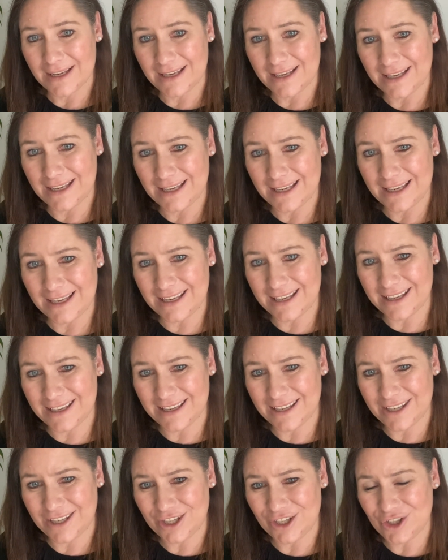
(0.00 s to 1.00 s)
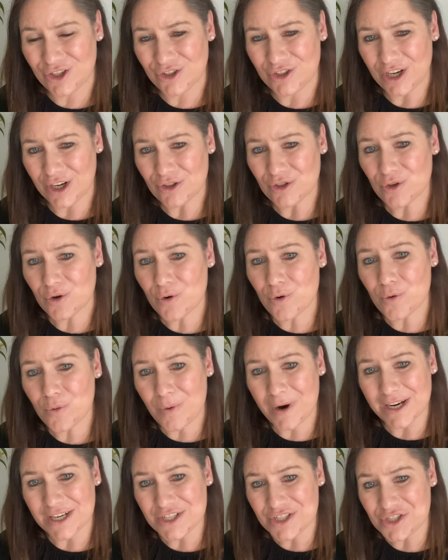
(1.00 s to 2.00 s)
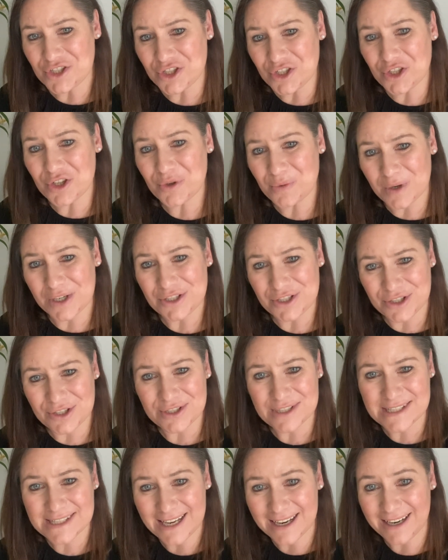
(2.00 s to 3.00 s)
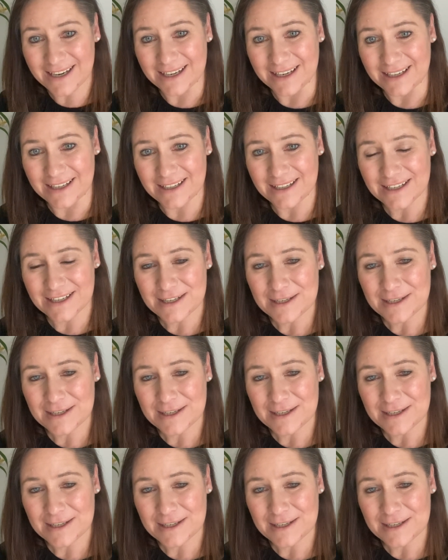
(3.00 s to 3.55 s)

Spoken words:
you don't always do what you say.